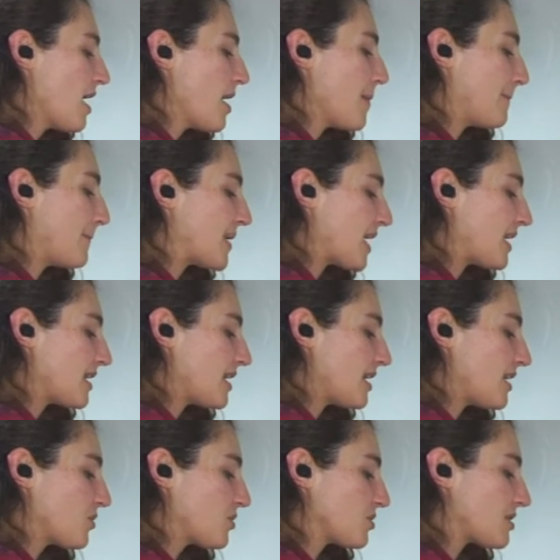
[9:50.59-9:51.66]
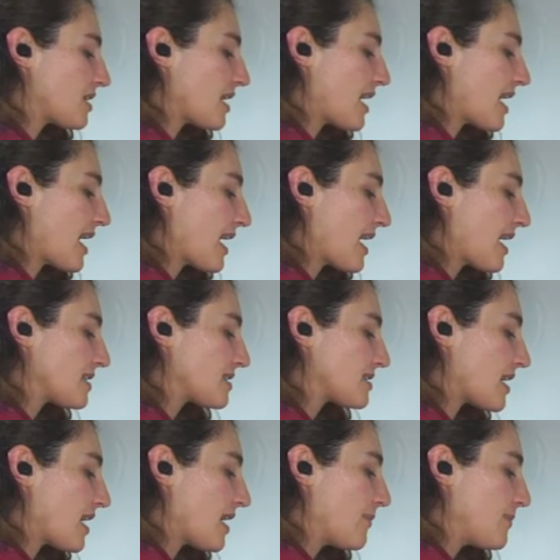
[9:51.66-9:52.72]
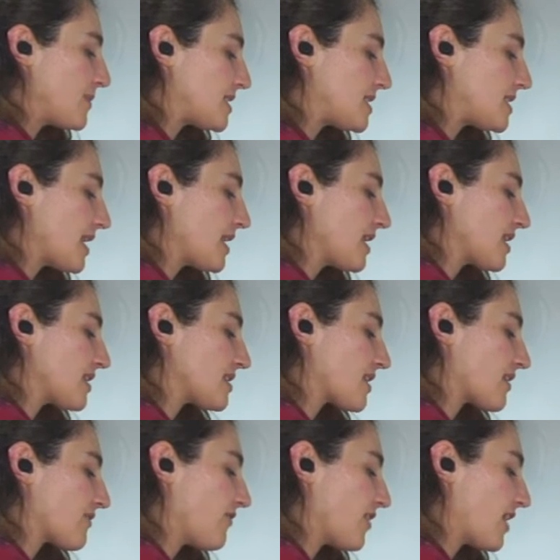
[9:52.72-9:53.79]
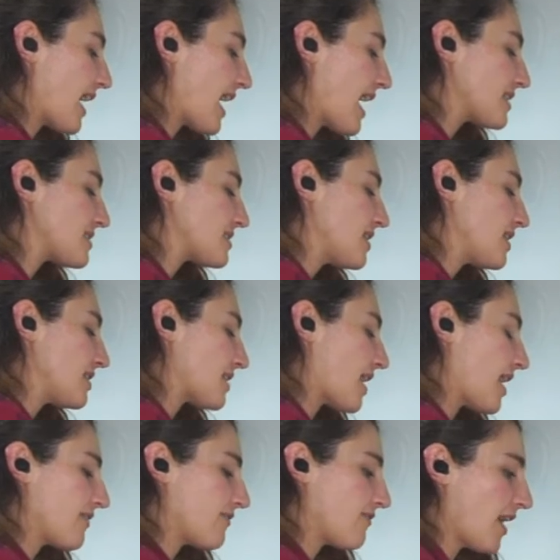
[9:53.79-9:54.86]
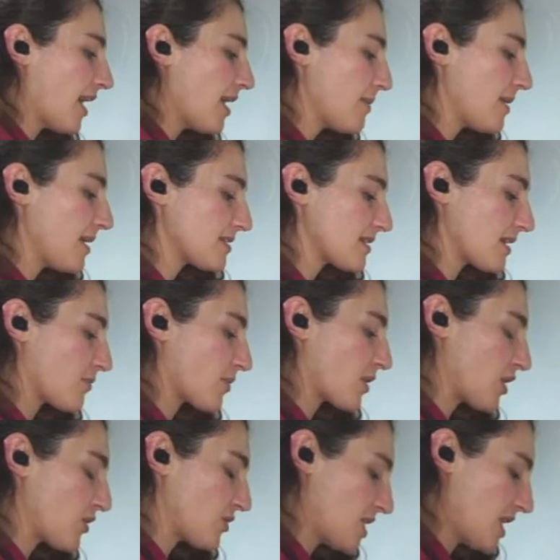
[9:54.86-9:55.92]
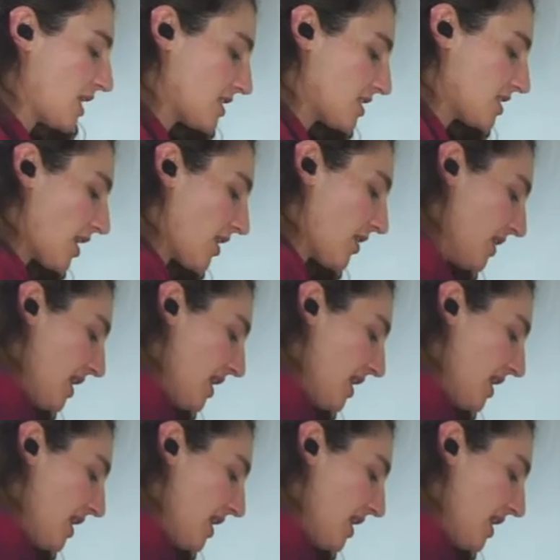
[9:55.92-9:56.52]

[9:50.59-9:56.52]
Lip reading: But it also has zinc, it's got folic acid, high in fiber, it's got protein. So